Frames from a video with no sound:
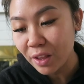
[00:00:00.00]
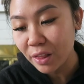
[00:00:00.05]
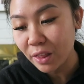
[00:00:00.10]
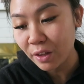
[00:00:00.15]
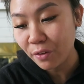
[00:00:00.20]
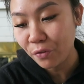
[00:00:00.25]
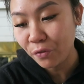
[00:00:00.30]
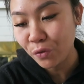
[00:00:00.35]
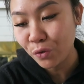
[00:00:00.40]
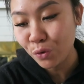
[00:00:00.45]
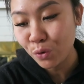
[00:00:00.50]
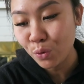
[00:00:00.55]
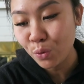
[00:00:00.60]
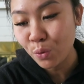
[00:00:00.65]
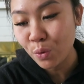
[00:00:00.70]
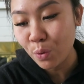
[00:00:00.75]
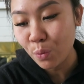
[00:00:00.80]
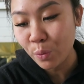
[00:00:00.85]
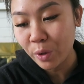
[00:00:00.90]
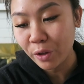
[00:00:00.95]
the
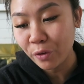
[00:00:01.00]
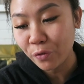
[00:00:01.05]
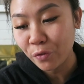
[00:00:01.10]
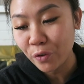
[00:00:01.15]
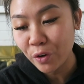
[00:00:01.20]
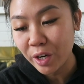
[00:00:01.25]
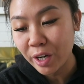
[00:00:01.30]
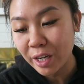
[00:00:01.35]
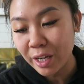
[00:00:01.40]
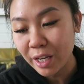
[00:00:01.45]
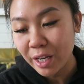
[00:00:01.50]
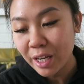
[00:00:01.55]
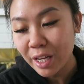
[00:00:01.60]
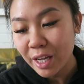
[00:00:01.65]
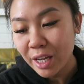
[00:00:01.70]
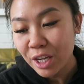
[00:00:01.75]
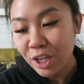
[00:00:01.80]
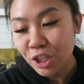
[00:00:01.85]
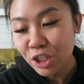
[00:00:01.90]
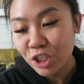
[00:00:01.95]
LeFou Wilfred
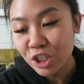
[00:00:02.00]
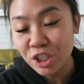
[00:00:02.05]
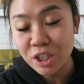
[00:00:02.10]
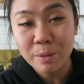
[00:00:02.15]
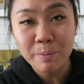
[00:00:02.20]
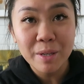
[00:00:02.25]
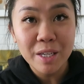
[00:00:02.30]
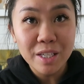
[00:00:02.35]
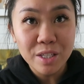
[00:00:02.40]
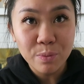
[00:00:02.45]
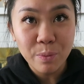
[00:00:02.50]
Shimmy